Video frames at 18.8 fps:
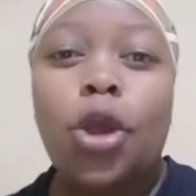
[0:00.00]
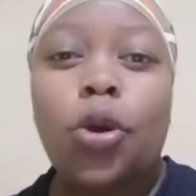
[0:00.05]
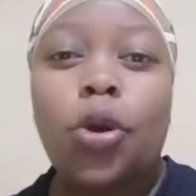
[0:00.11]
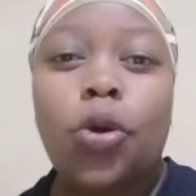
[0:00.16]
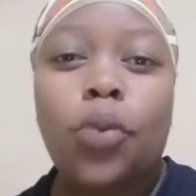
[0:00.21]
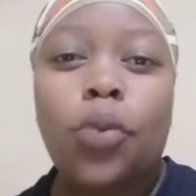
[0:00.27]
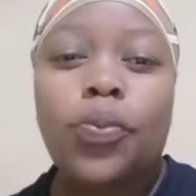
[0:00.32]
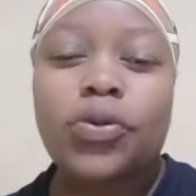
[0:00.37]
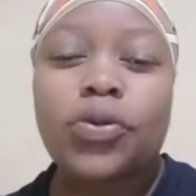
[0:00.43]

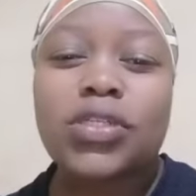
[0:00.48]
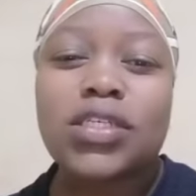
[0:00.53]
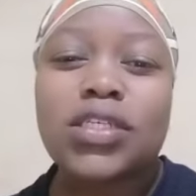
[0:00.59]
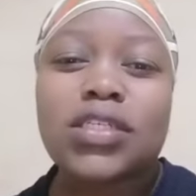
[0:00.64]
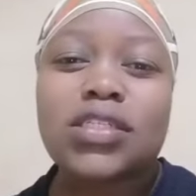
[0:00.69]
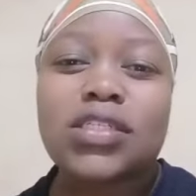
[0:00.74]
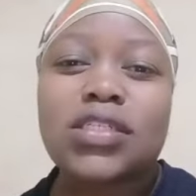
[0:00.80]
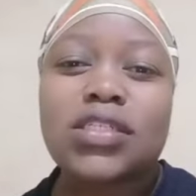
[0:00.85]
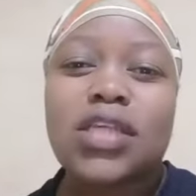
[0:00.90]
go put
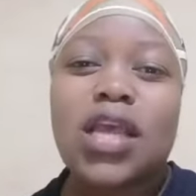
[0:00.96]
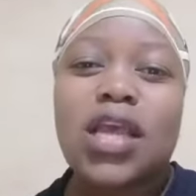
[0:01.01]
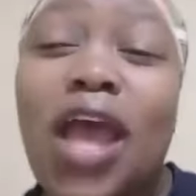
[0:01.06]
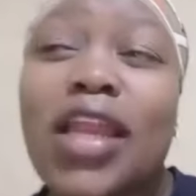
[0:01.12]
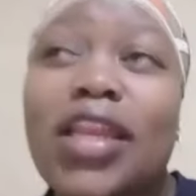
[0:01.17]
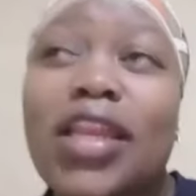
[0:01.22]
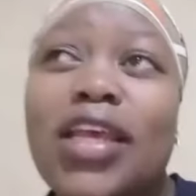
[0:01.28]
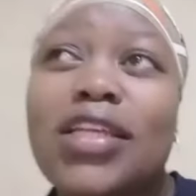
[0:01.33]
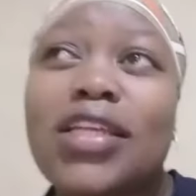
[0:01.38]
it.
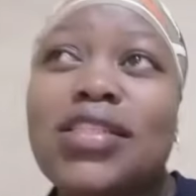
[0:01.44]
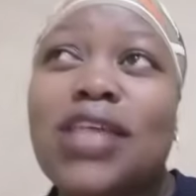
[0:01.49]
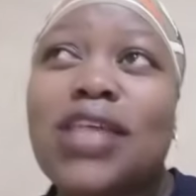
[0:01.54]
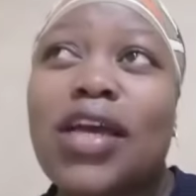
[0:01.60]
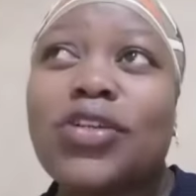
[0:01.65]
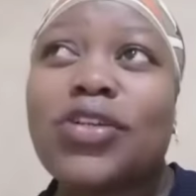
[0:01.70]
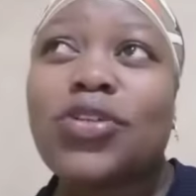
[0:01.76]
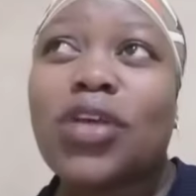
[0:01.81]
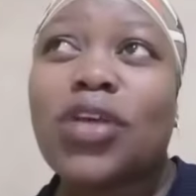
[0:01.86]
And it
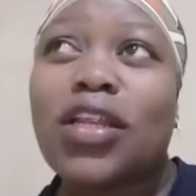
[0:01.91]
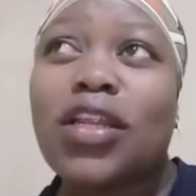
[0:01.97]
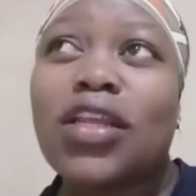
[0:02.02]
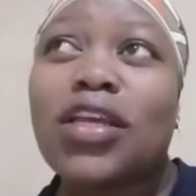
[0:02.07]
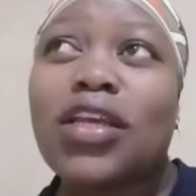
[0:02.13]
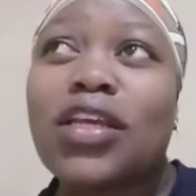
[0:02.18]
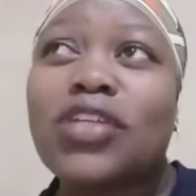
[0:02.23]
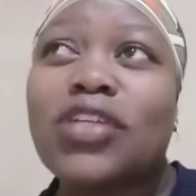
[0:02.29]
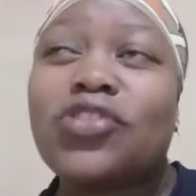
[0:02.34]

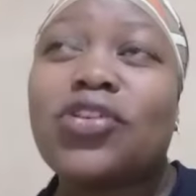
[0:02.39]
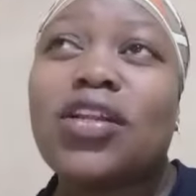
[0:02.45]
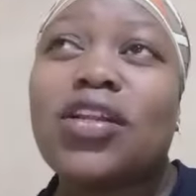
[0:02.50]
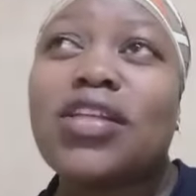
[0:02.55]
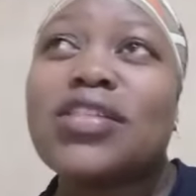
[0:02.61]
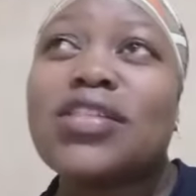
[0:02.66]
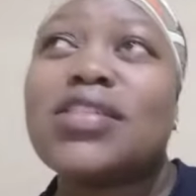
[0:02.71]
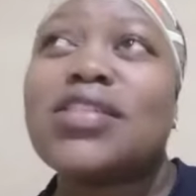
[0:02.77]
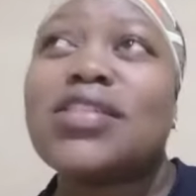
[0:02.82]

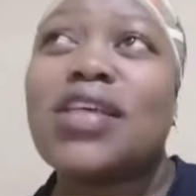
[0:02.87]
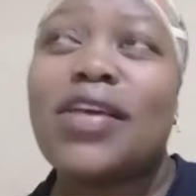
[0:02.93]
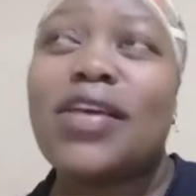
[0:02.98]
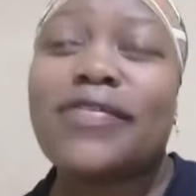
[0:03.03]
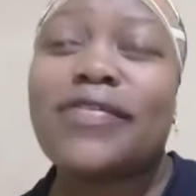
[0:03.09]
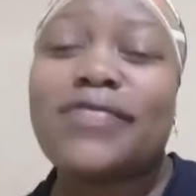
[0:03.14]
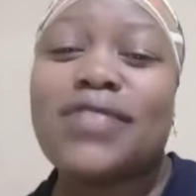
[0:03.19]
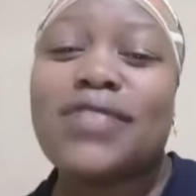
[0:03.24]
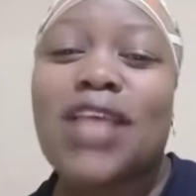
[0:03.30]
really
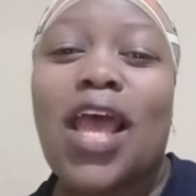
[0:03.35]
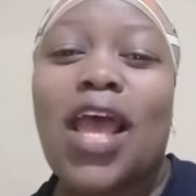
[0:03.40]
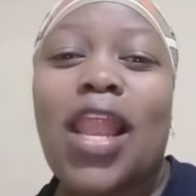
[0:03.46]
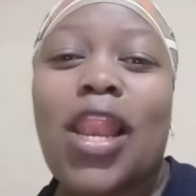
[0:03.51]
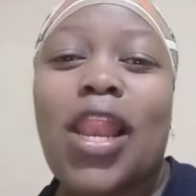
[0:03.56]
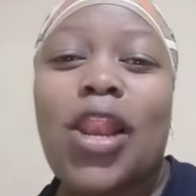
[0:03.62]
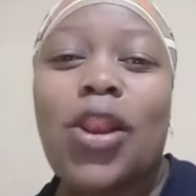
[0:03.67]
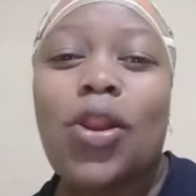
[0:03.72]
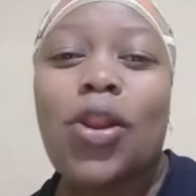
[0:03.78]
saves a
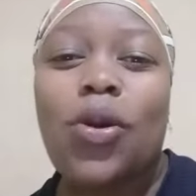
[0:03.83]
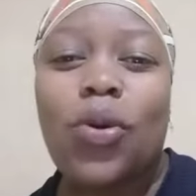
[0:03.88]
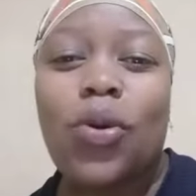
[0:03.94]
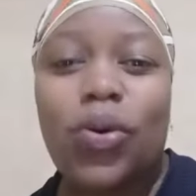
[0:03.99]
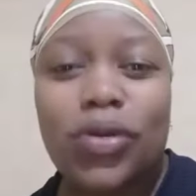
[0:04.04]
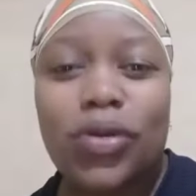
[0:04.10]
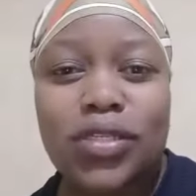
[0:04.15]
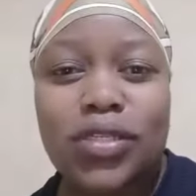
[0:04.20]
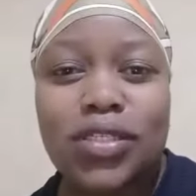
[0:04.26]

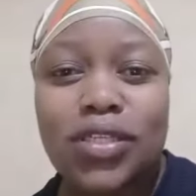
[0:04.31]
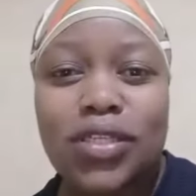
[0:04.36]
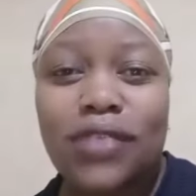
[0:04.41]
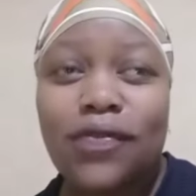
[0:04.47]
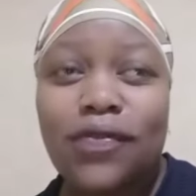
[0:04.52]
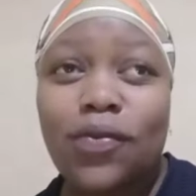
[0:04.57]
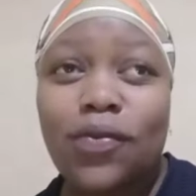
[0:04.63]
lot. If